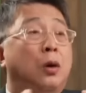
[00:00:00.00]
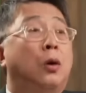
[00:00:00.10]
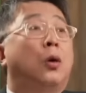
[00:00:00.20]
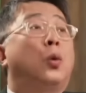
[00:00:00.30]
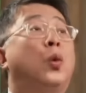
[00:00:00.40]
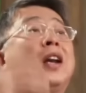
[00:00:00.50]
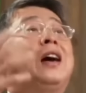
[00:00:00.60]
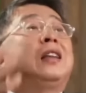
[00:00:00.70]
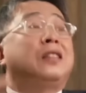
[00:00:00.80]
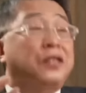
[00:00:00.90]
or what
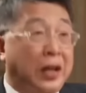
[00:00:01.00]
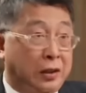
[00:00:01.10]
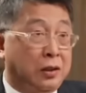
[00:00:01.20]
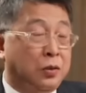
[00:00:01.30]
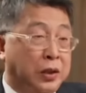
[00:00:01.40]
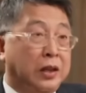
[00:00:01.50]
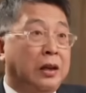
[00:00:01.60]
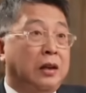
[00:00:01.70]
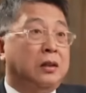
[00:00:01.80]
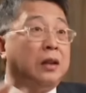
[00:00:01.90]
other factors we can
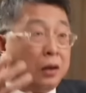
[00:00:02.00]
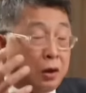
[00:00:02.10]
ask that